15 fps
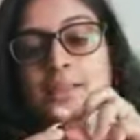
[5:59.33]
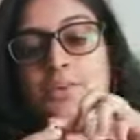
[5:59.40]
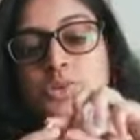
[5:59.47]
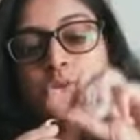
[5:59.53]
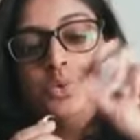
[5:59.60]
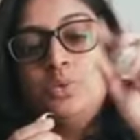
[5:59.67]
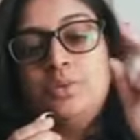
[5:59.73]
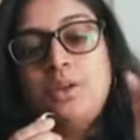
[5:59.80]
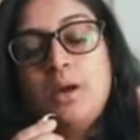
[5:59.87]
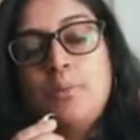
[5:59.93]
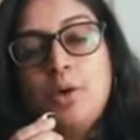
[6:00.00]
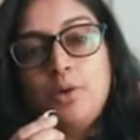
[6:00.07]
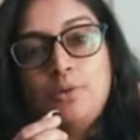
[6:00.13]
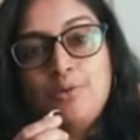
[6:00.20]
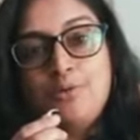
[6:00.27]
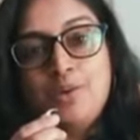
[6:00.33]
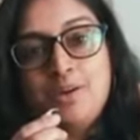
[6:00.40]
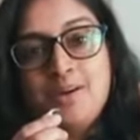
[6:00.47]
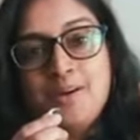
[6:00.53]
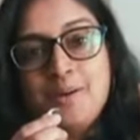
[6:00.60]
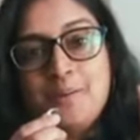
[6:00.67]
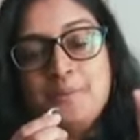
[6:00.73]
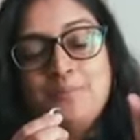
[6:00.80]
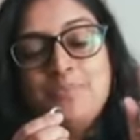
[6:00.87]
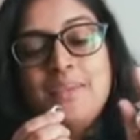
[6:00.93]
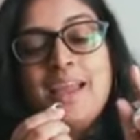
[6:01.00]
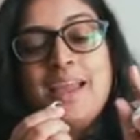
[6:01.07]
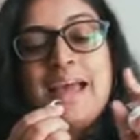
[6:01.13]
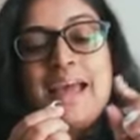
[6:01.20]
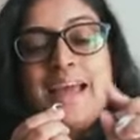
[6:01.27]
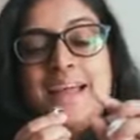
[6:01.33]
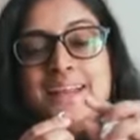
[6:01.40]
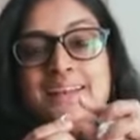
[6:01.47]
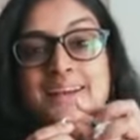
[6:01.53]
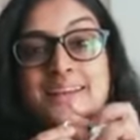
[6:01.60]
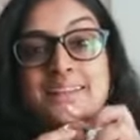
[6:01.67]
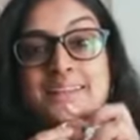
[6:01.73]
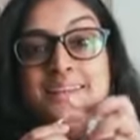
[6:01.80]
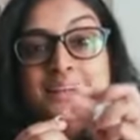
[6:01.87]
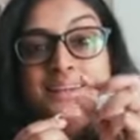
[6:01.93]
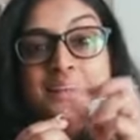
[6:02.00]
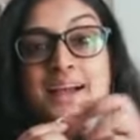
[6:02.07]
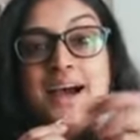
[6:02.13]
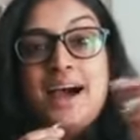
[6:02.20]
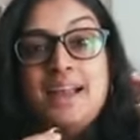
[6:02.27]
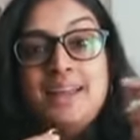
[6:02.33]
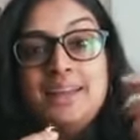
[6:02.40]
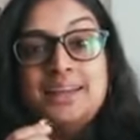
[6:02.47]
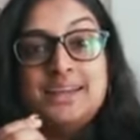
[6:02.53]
the shoots come out of here, and the garlic